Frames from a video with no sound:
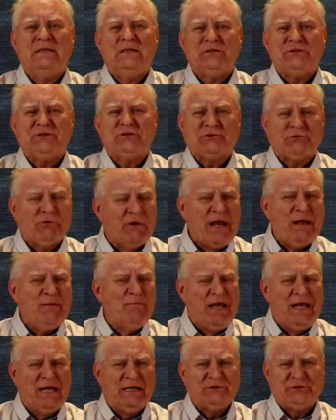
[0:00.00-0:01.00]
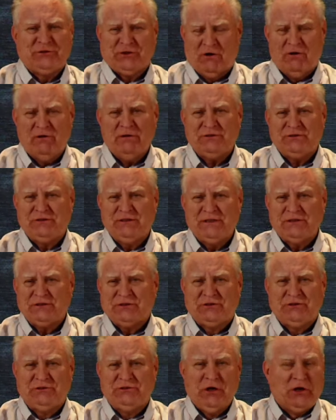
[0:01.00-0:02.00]
streaming church is
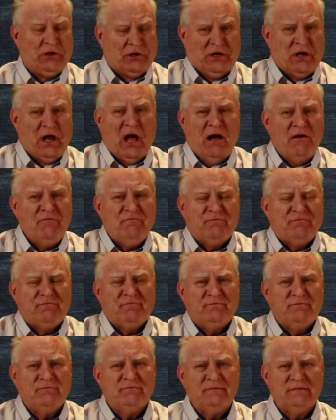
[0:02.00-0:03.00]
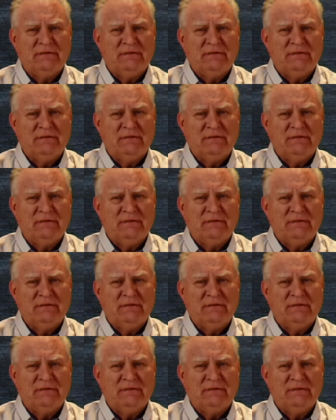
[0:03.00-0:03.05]
good enough.